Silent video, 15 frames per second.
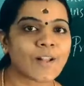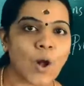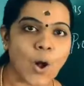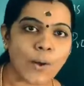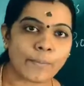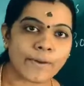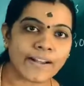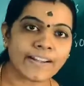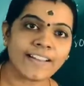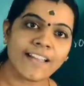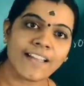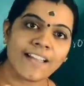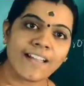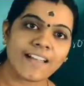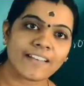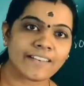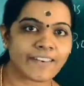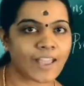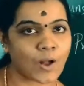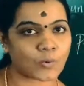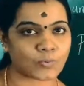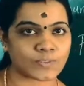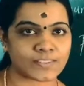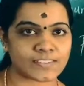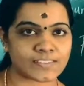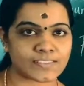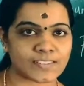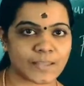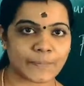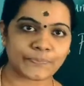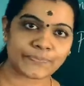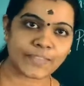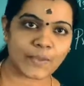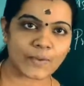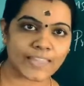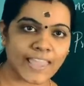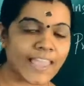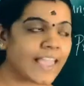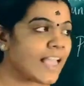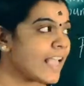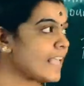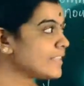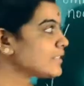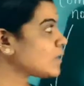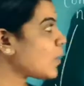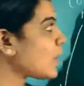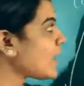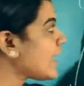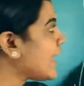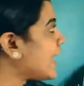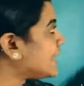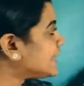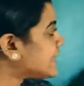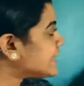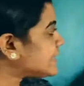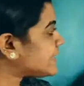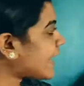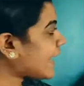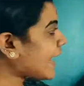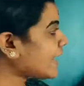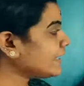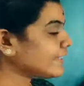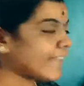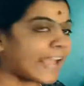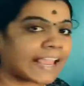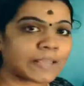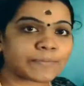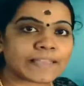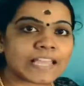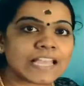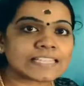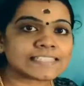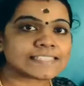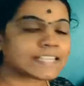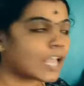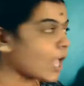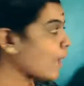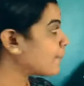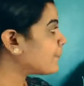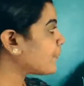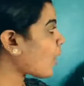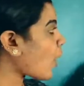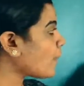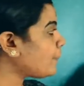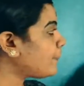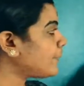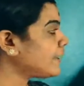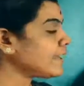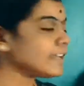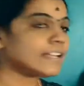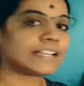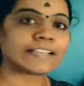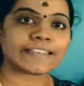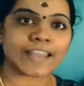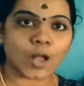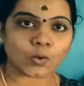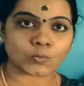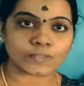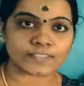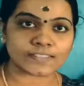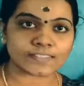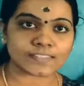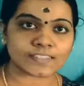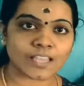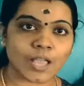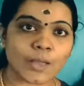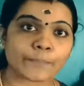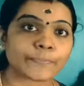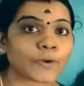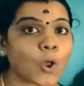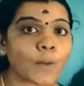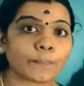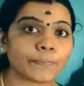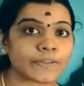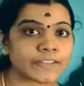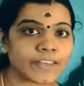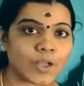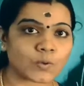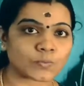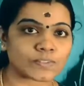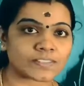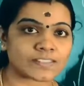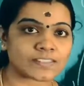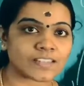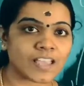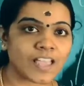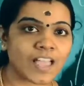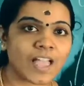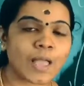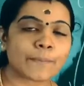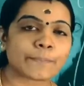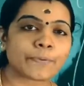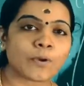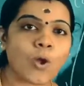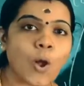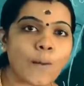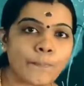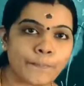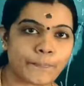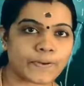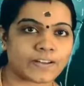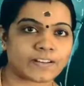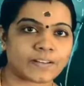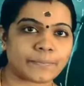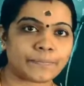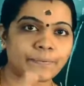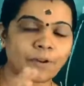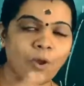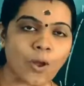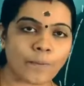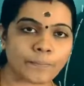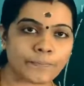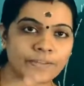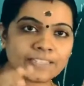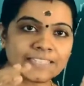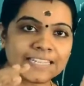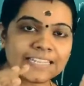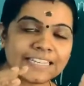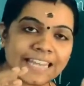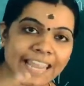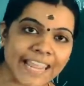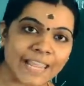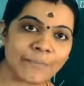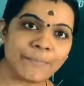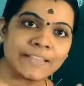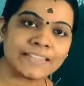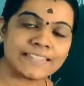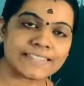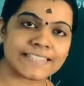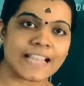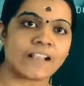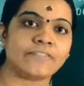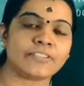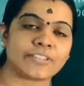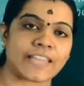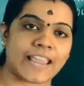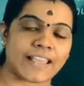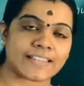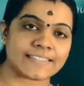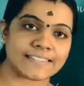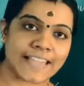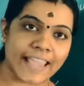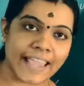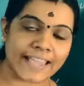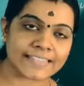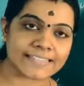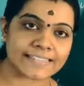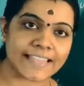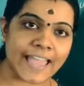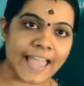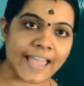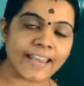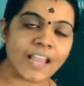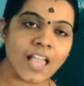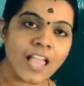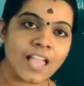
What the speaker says: common nouns. Okay. So the second type is proper nouns. Proper nouns. Proper, the name itself says that